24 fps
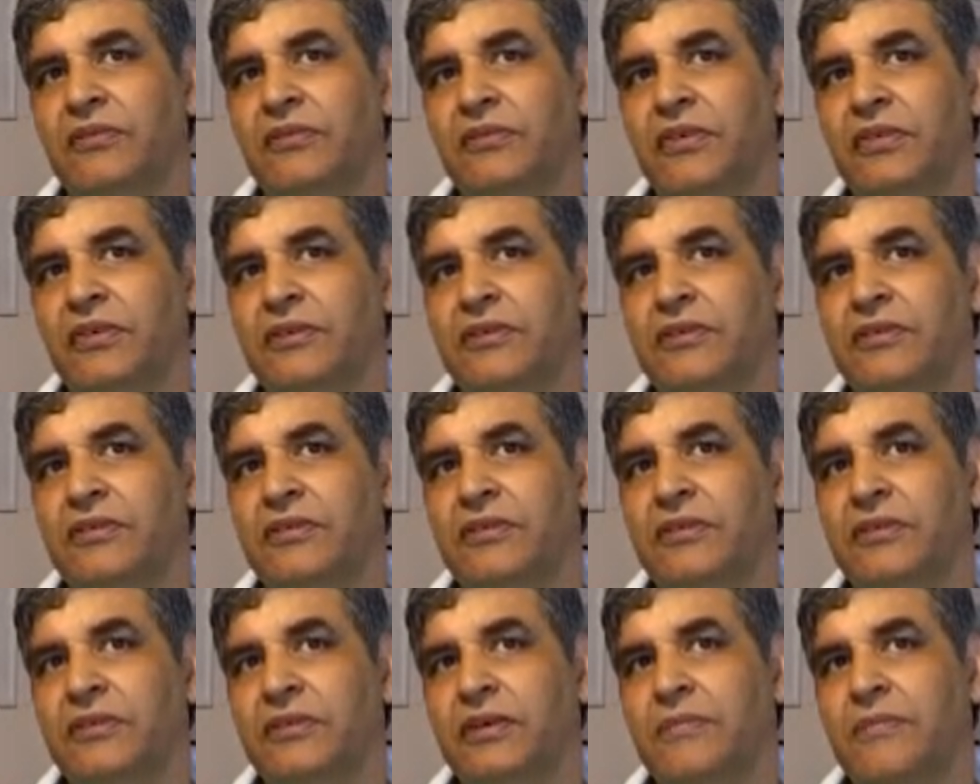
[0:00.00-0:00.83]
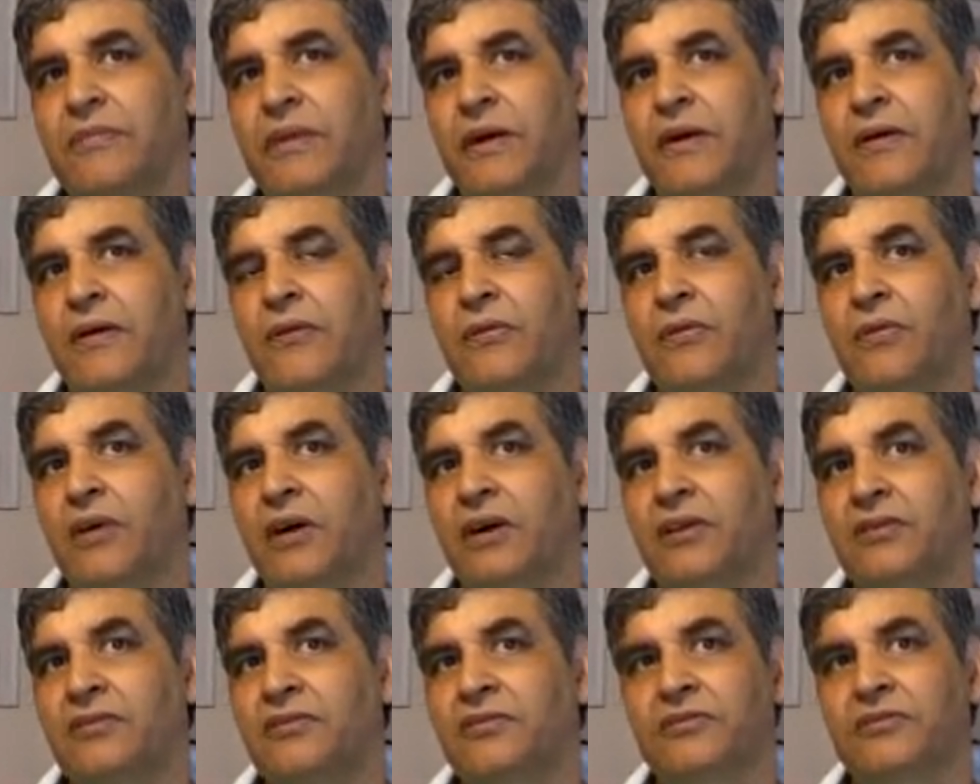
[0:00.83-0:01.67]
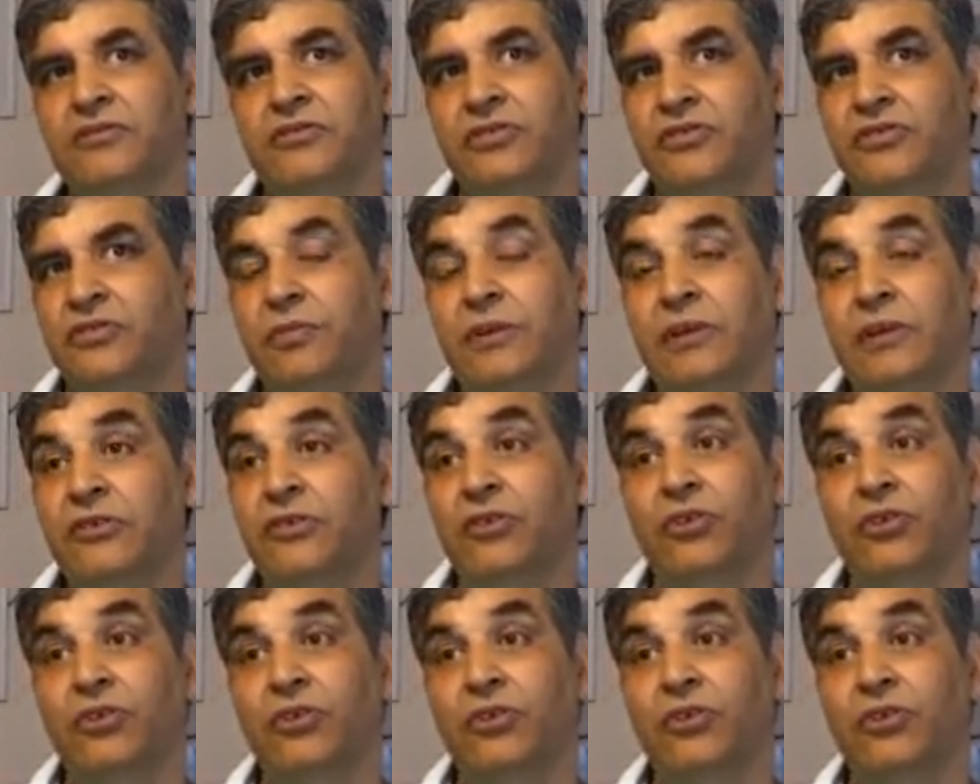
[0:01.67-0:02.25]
father about what I'd just been